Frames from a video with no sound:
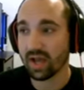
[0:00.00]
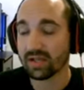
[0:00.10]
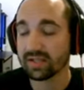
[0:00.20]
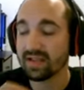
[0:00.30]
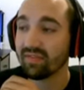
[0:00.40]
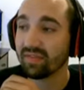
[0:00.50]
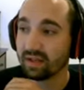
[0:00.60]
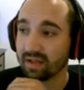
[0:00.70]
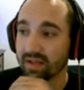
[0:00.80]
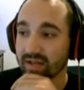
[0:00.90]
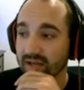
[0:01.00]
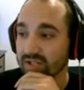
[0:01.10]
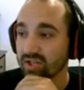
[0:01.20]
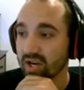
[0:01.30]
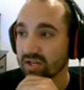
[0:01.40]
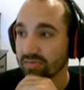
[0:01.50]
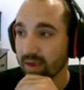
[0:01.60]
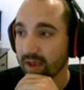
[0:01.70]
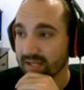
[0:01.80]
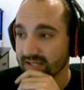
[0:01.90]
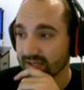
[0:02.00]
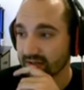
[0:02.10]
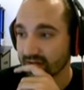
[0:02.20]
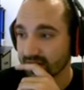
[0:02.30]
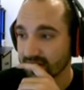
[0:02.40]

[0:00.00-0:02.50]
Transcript: definitely a nice change of pace and good to.